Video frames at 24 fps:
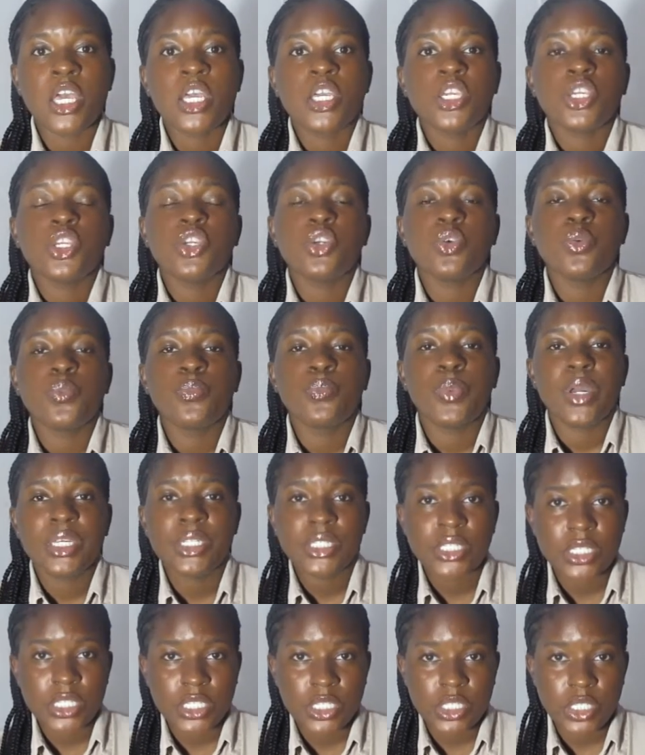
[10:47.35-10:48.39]
You best
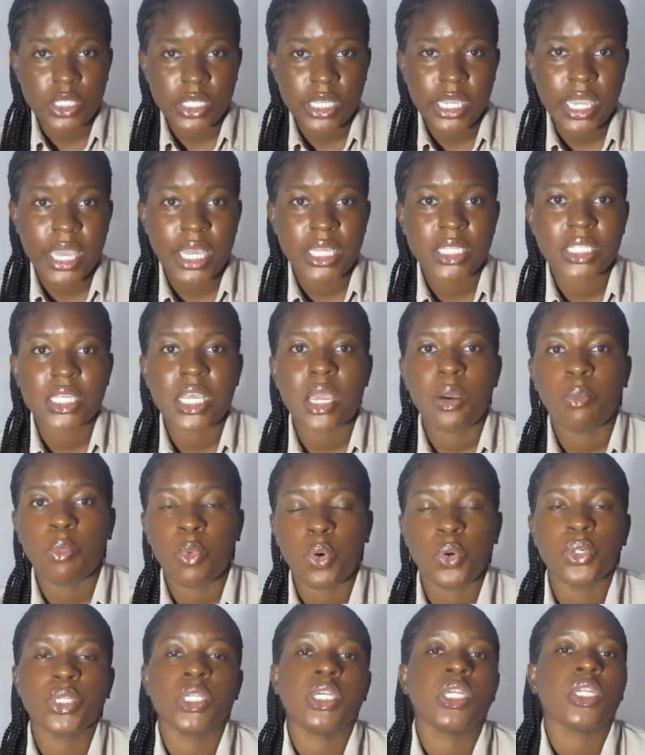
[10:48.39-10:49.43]
need to get a
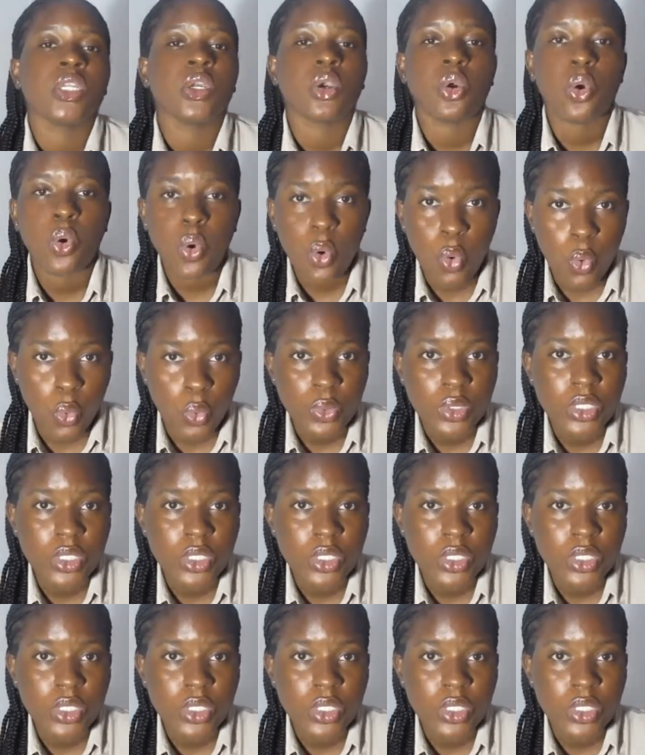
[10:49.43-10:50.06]
morning coat,